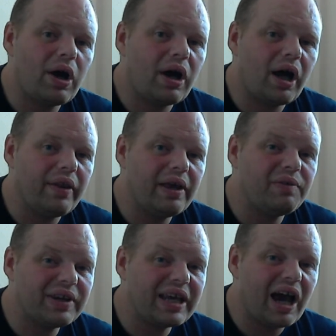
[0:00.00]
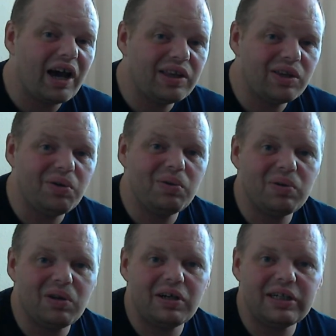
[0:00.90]
and now and again, I do
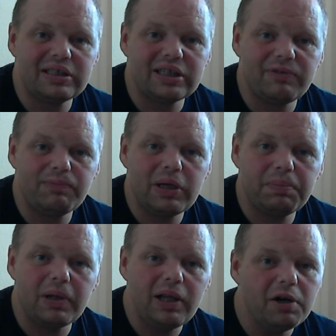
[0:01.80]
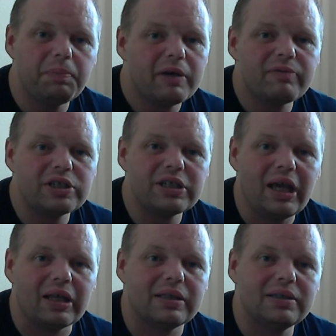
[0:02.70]
like to give people a little bit of a
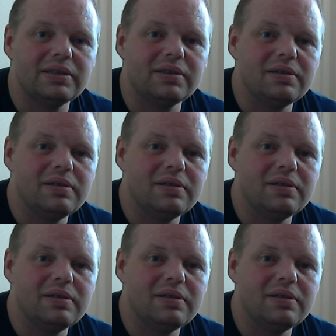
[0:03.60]
chance.